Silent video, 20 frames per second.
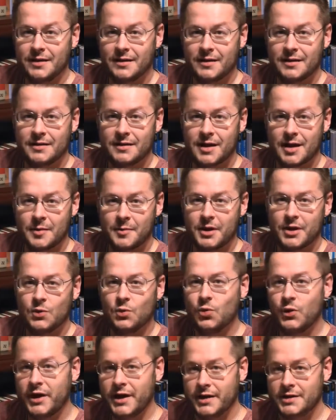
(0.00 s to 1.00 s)
in
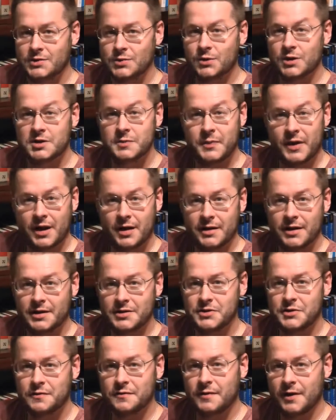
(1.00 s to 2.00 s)
coming weeks
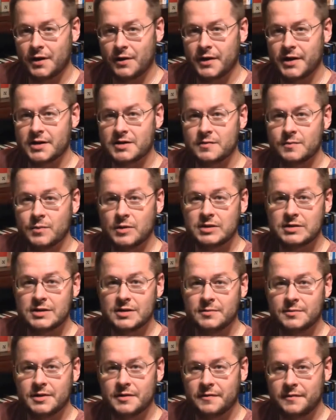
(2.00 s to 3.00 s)
responding to various
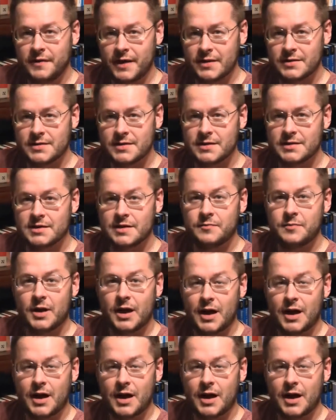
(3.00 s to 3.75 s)
Muslim defenses of